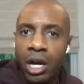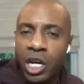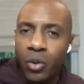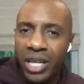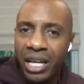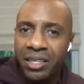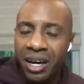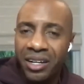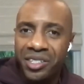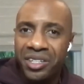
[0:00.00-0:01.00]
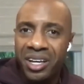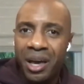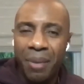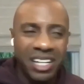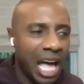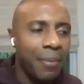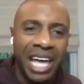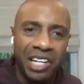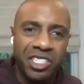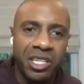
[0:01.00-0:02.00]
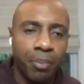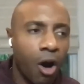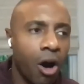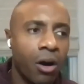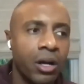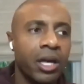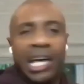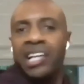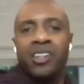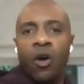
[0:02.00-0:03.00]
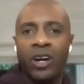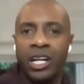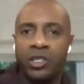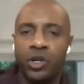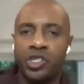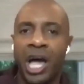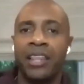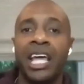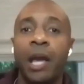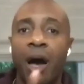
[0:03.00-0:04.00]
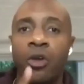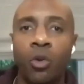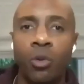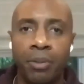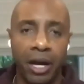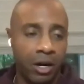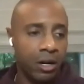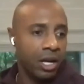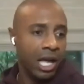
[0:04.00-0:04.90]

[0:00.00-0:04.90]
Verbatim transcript: You know what that does? By the time he catches the ball, he's already into a shot. Think about a normal player.